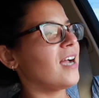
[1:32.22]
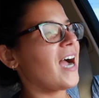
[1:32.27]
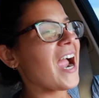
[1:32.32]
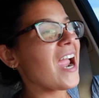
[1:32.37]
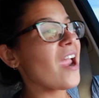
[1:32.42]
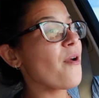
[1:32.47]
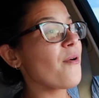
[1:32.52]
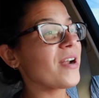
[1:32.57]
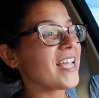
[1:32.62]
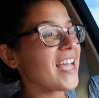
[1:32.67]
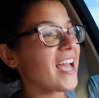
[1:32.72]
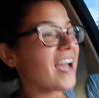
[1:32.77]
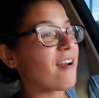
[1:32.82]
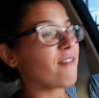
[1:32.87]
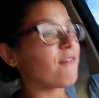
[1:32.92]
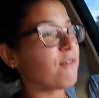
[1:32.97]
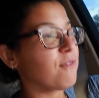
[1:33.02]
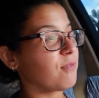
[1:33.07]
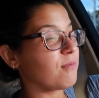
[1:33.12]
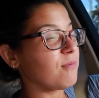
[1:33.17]
I already
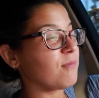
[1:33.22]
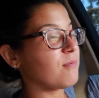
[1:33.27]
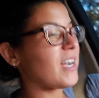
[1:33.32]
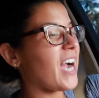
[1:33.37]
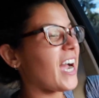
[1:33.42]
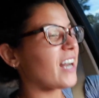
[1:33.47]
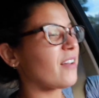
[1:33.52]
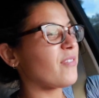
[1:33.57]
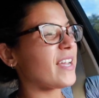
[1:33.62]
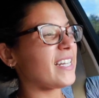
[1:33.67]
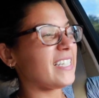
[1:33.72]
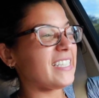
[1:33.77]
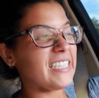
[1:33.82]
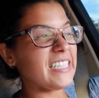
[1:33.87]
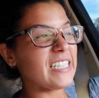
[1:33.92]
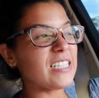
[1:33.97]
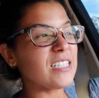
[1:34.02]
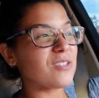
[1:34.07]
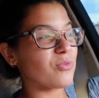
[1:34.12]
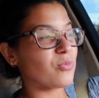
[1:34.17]
have kind of
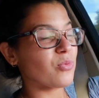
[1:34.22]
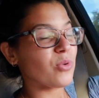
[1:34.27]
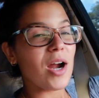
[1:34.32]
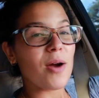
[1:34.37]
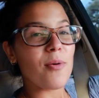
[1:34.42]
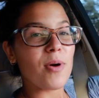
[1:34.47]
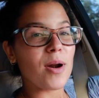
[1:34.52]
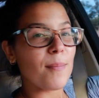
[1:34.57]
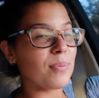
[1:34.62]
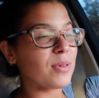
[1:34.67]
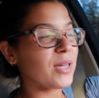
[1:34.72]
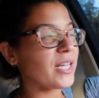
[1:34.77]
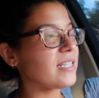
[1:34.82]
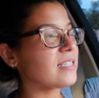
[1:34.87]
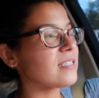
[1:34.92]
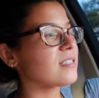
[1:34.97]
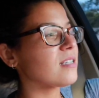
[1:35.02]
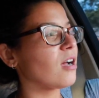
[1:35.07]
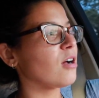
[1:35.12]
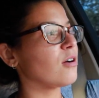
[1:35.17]
ideas of where I want to
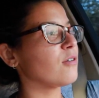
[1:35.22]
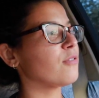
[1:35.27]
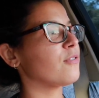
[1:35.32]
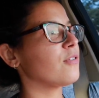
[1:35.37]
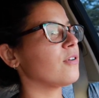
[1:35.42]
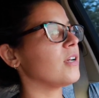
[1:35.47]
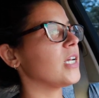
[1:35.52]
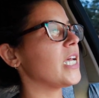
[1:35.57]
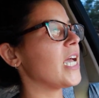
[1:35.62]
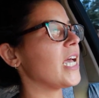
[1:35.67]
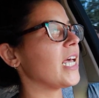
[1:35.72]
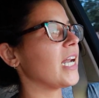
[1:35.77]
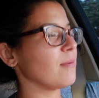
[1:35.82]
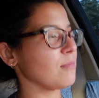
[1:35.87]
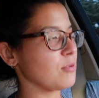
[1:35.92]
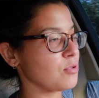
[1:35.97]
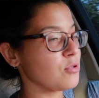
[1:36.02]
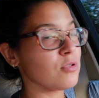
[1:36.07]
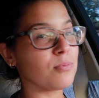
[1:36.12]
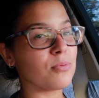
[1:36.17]
place stuff, and
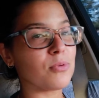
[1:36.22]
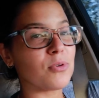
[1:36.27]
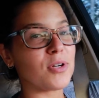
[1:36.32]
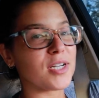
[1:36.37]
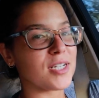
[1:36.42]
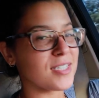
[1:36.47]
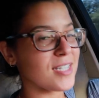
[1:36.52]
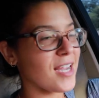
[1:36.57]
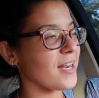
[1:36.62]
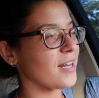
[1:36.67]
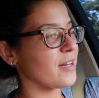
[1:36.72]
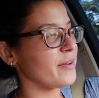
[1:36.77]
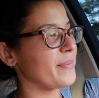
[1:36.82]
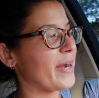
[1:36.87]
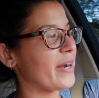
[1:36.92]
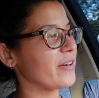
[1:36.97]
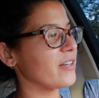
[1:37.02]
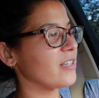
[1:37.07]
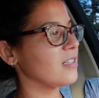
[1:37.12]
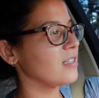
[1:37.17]
I'm super excited
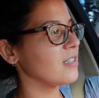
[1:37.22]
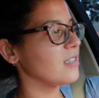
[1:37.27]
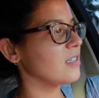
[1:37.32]
about it.